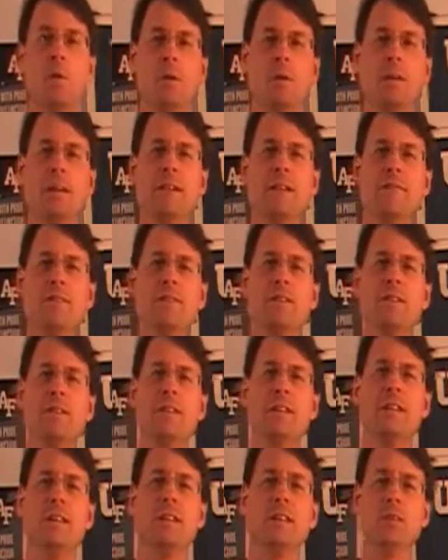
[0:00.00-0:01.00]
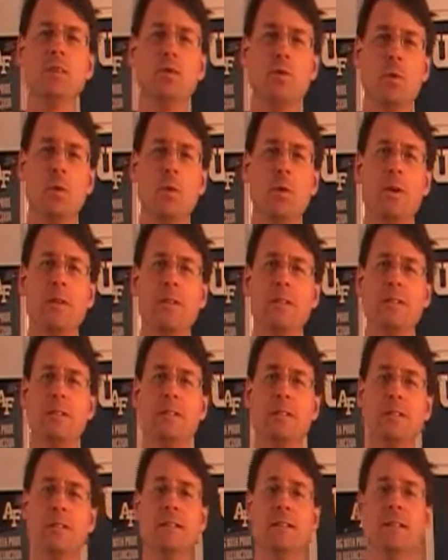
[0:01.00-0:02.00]
We'll leave it to the
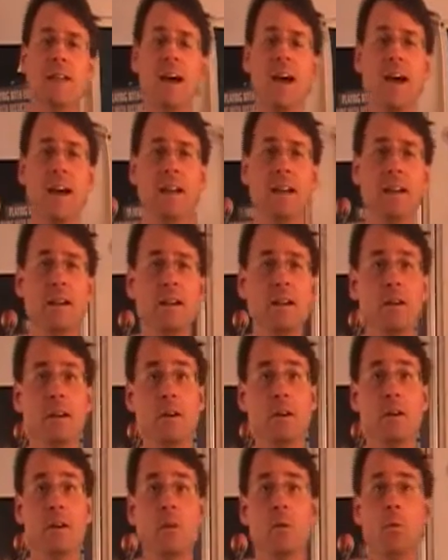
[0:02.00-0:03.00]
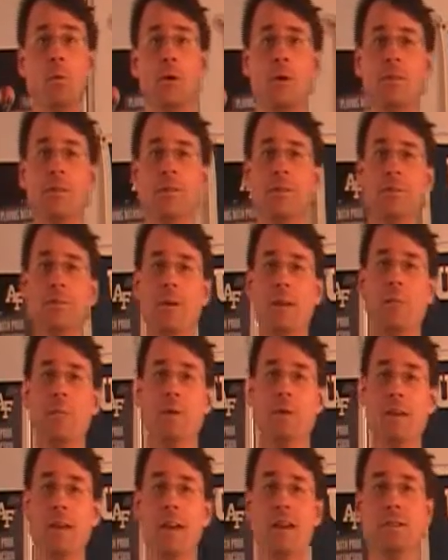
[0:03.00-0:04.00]
historians to decide whether this
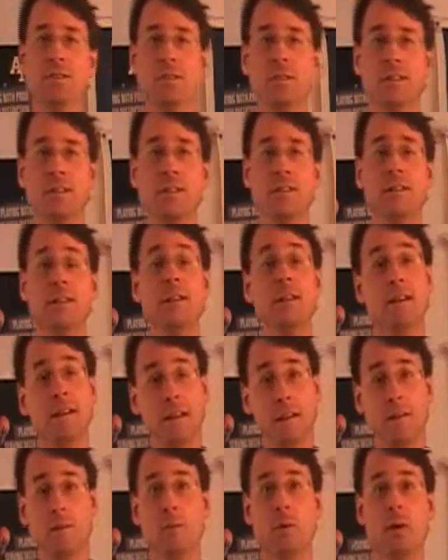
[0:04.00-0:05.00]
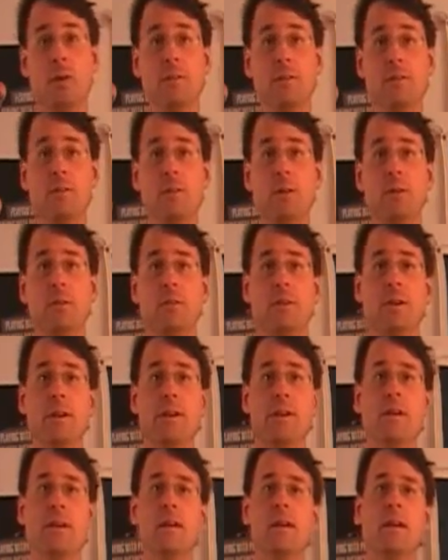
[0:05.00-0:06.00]
reputation is well deserved.
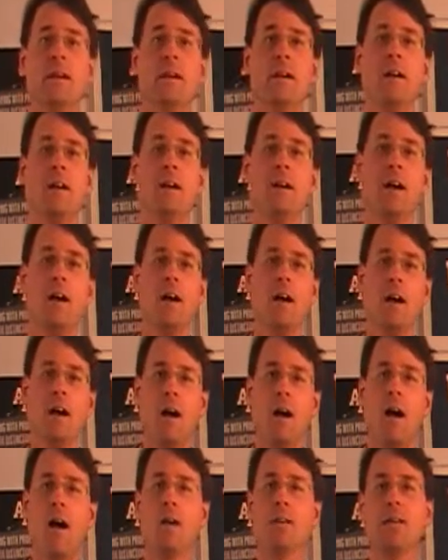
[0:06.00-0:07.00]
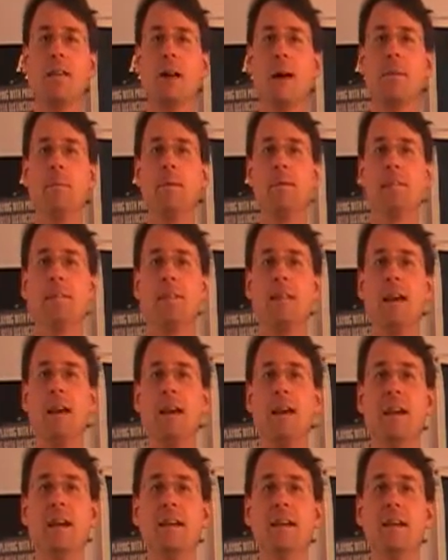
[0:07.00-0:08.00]
Our topic
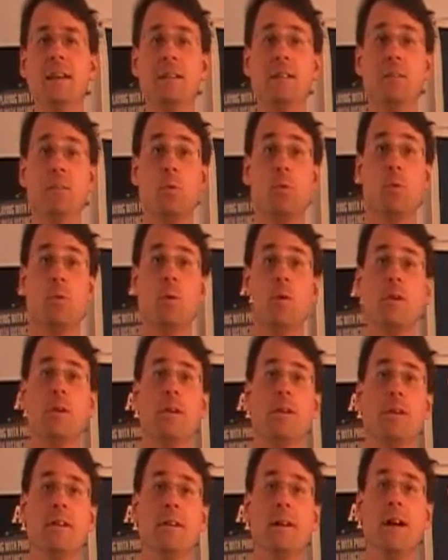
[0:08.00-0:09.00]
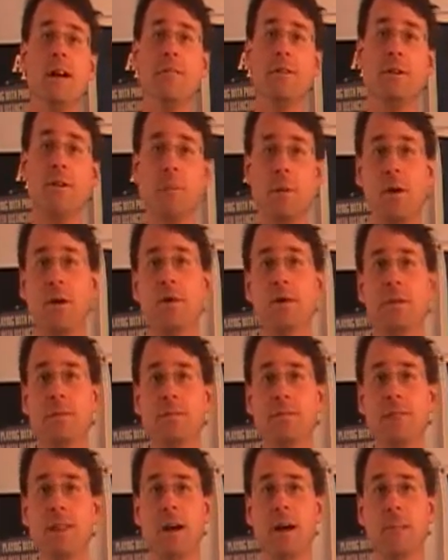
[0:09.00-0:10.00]
today is more of an
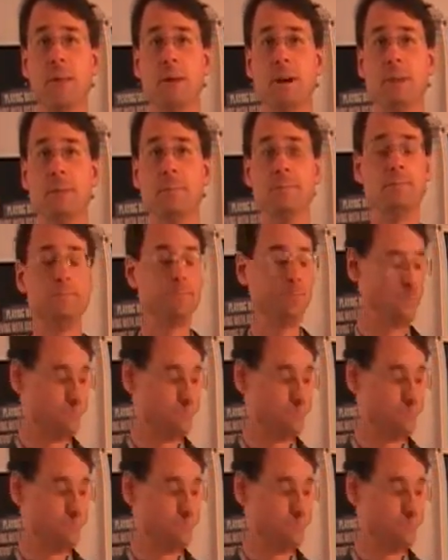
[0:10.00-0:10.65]
American phenomenon.